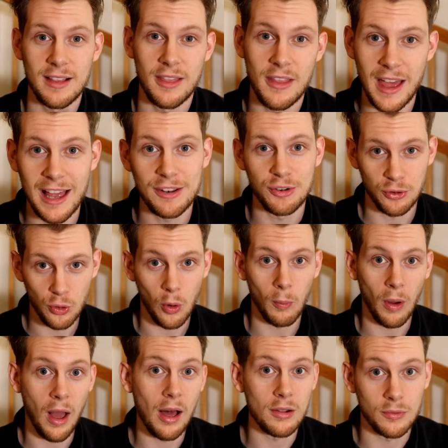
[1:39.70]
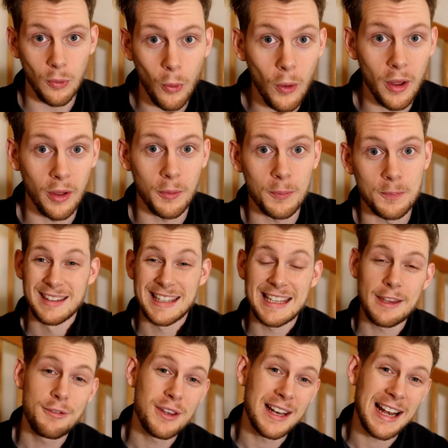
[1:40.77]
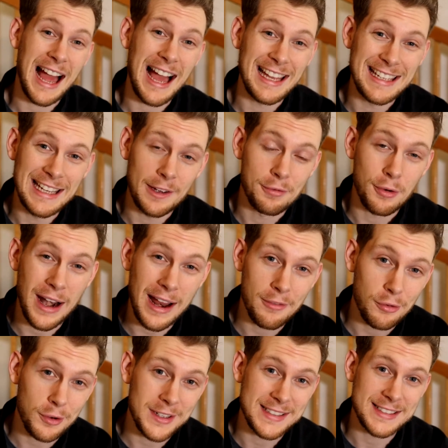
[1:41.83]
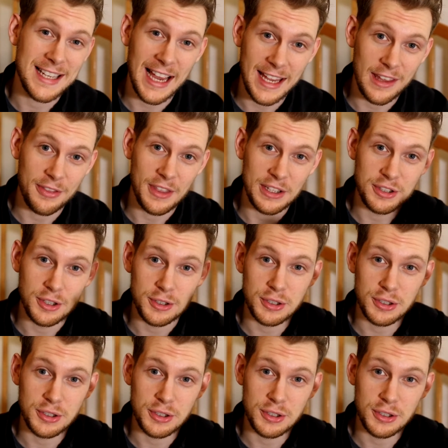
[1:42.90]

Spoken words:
than your normal olive oil. To give you an idea, for every second that you're